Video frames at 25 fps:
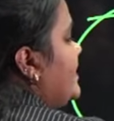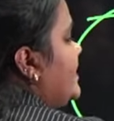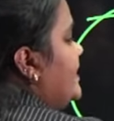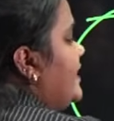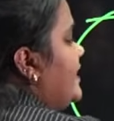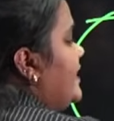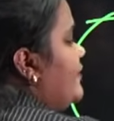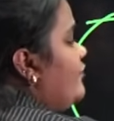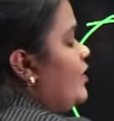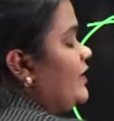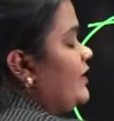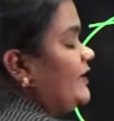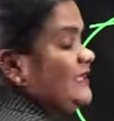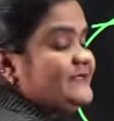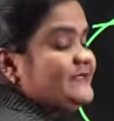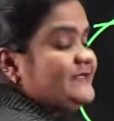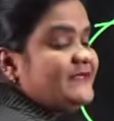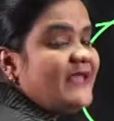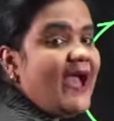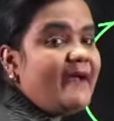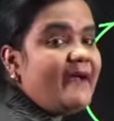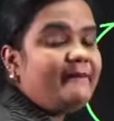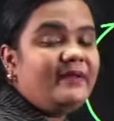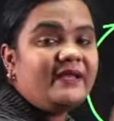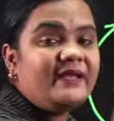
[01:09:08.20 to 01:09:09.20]
What is
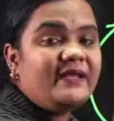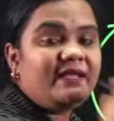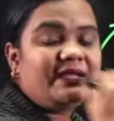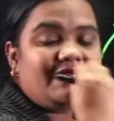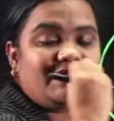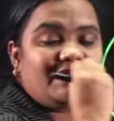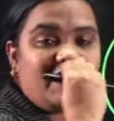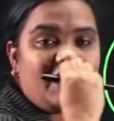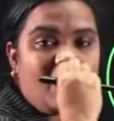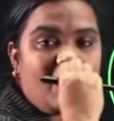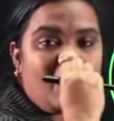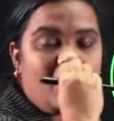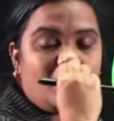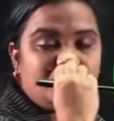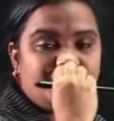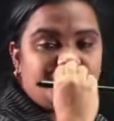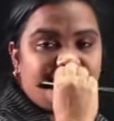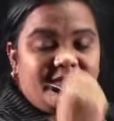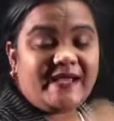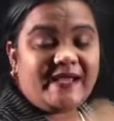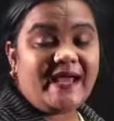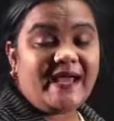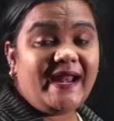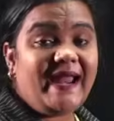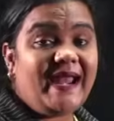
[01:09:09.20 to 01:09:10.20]
happening in the
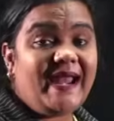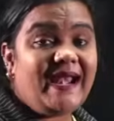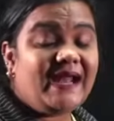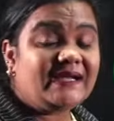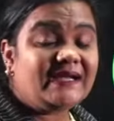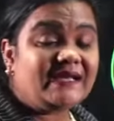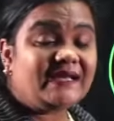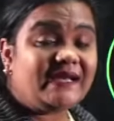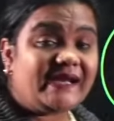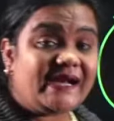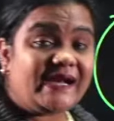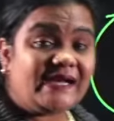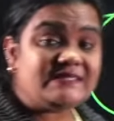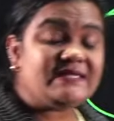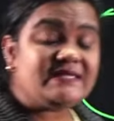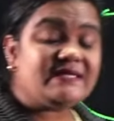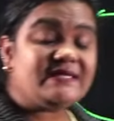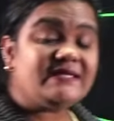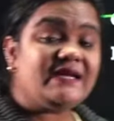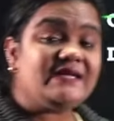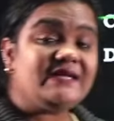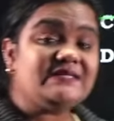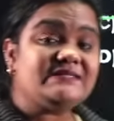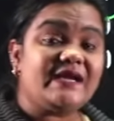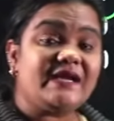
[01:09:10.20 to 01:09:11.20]
loudspeaker? Electrical
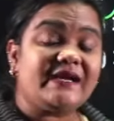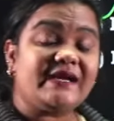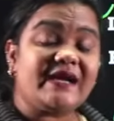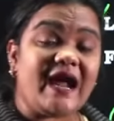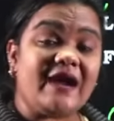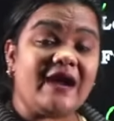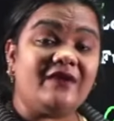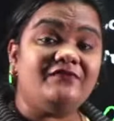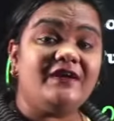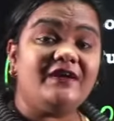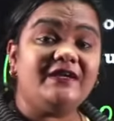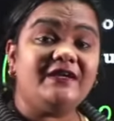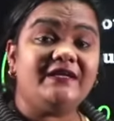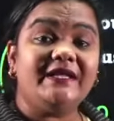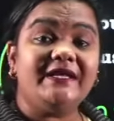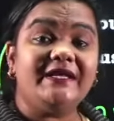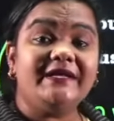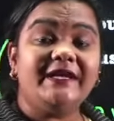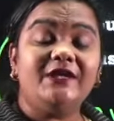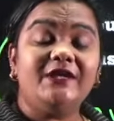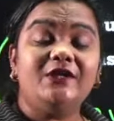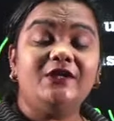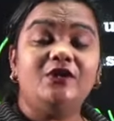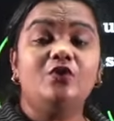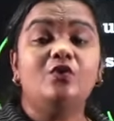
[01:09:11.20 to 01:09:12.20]
signals are converting
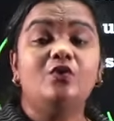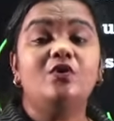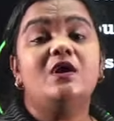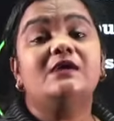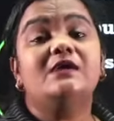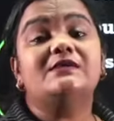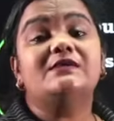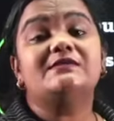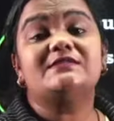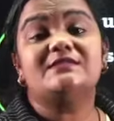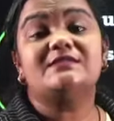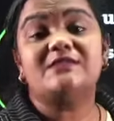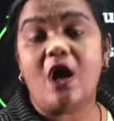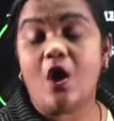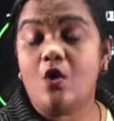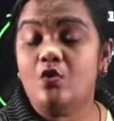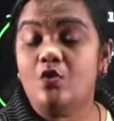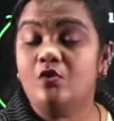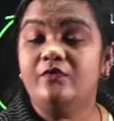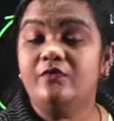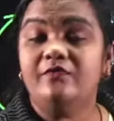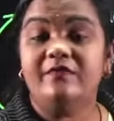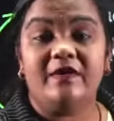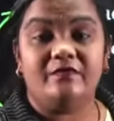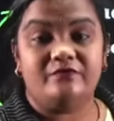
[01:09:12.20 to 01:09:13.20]
into sound
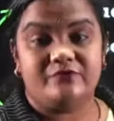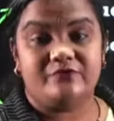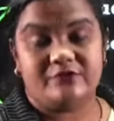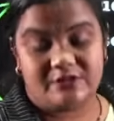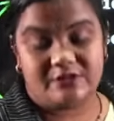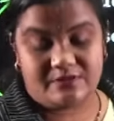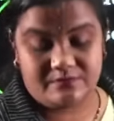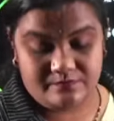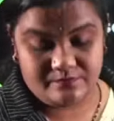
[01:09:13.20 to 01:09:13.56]
waves.